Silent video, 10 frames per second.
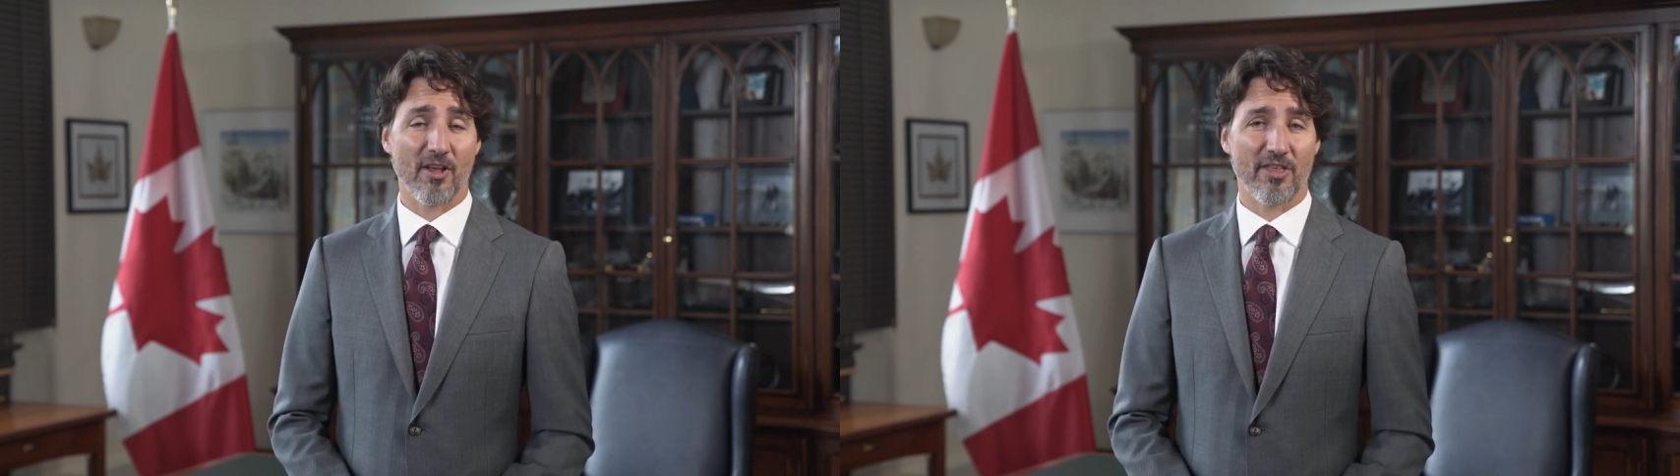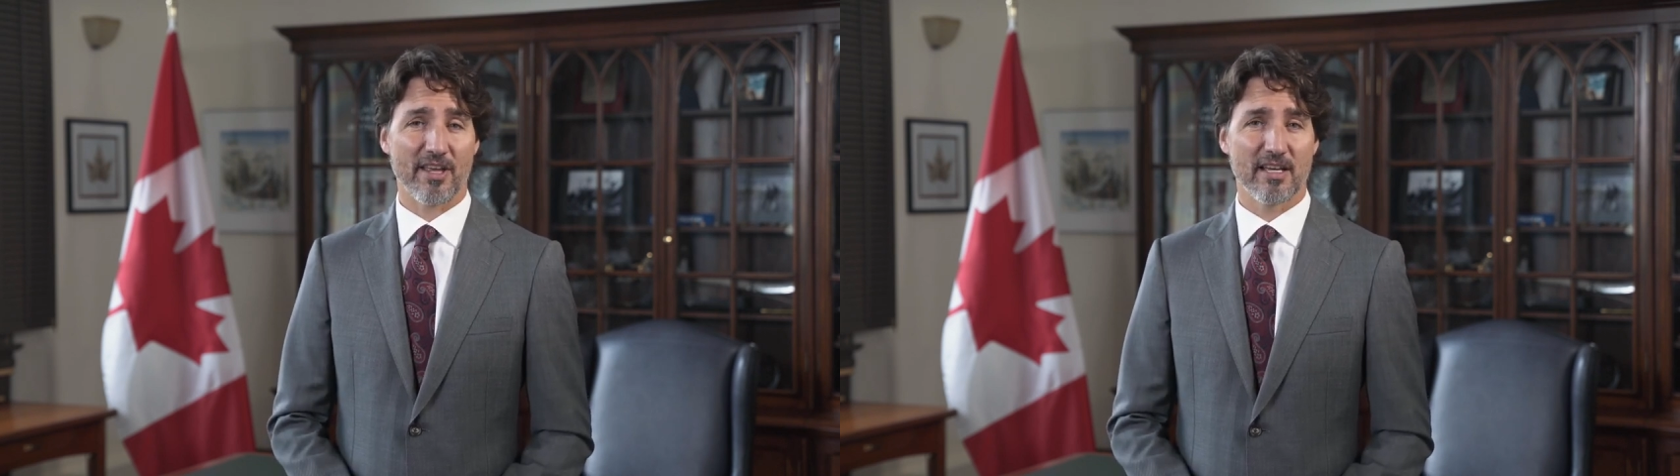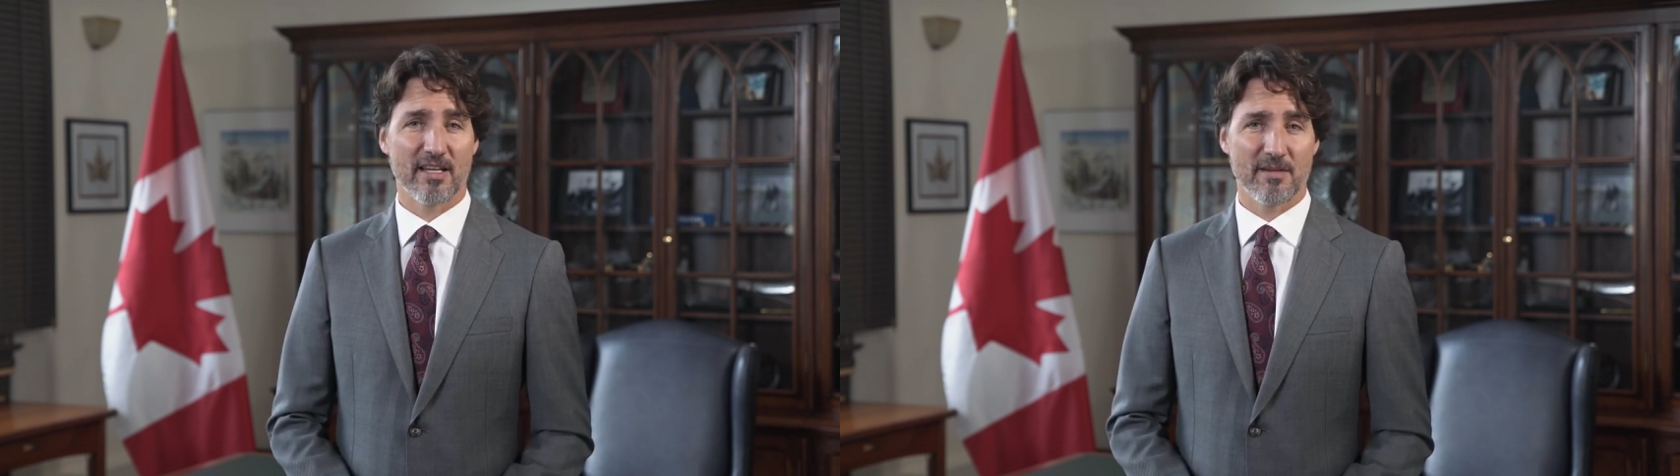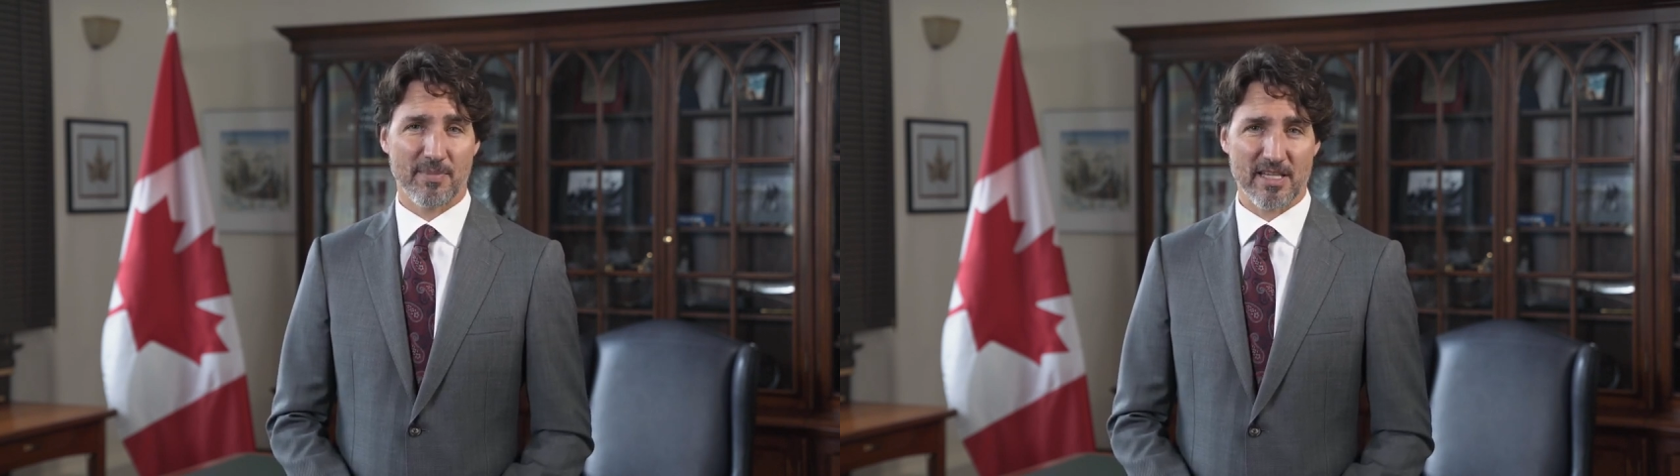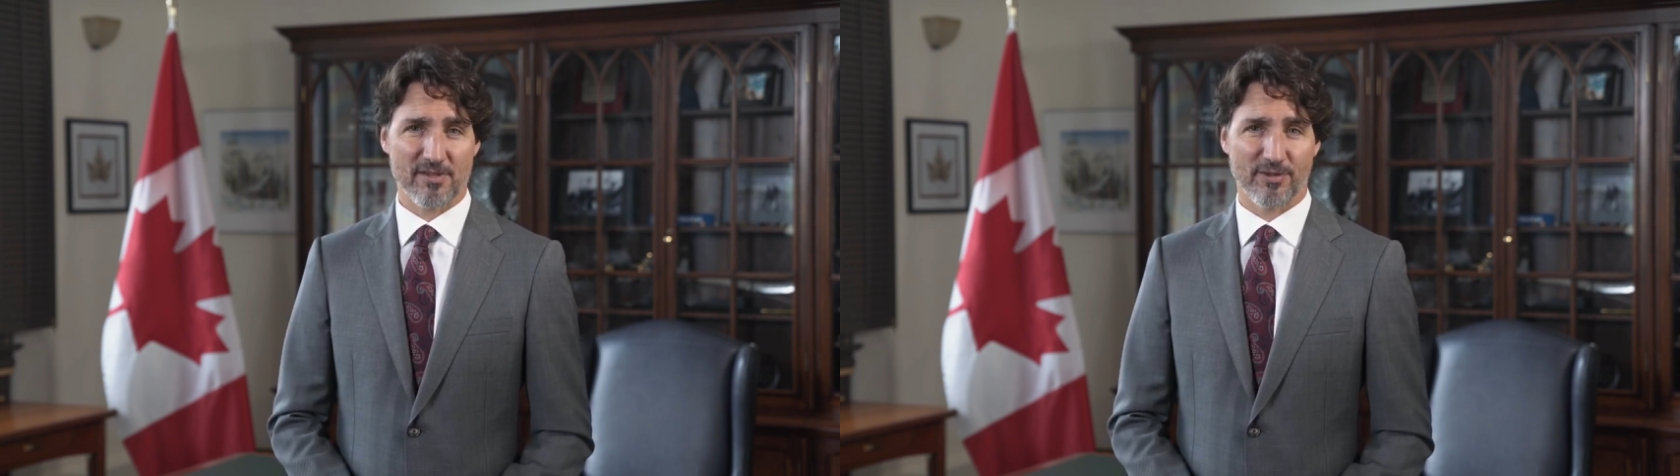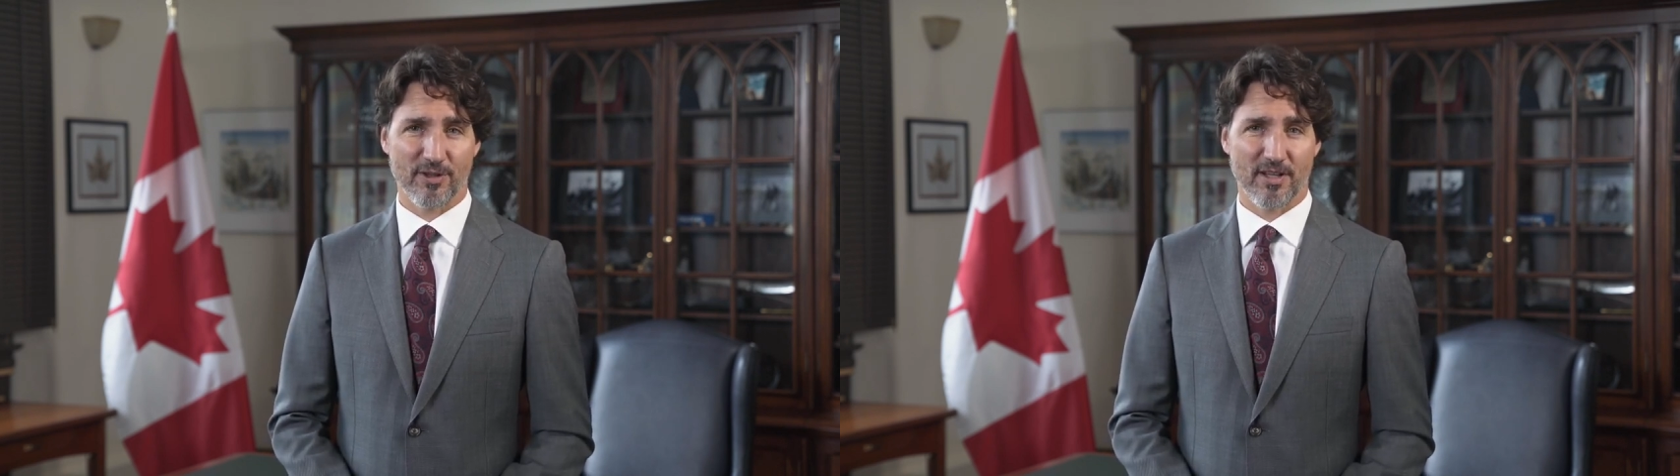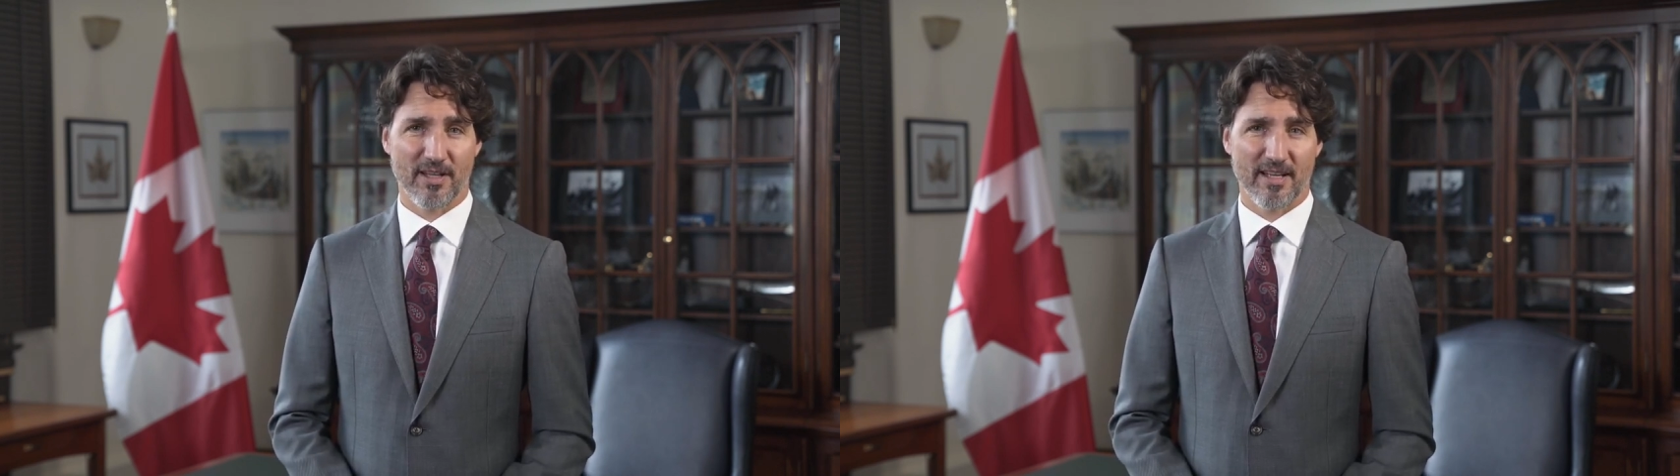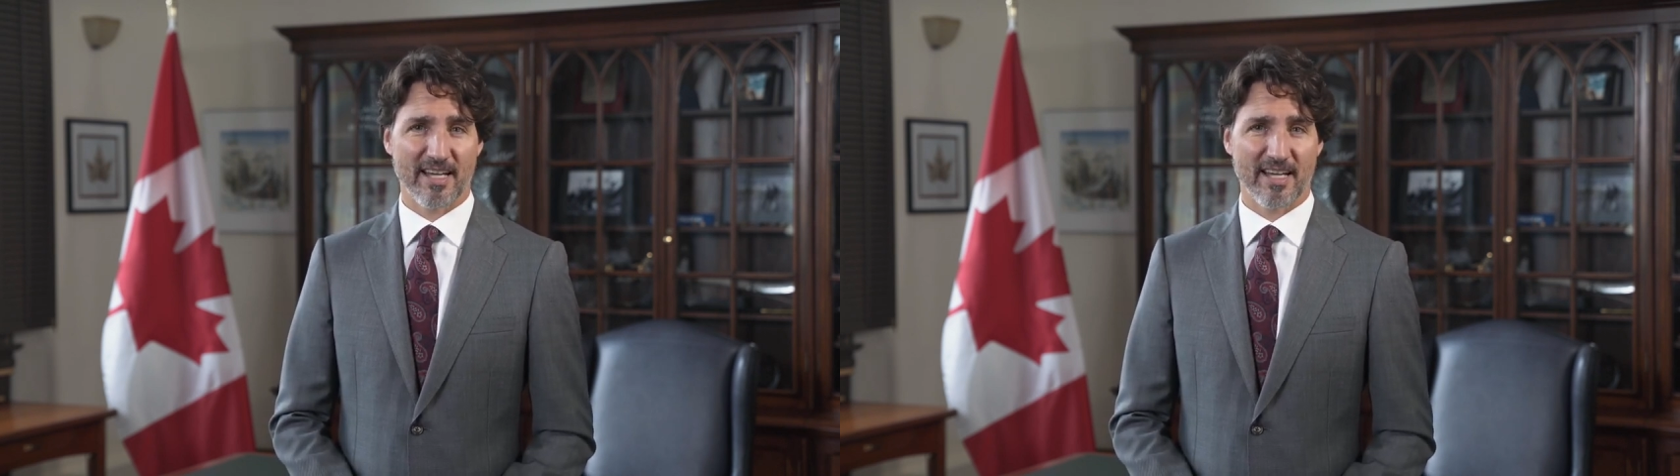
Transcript: healthy, peaceful,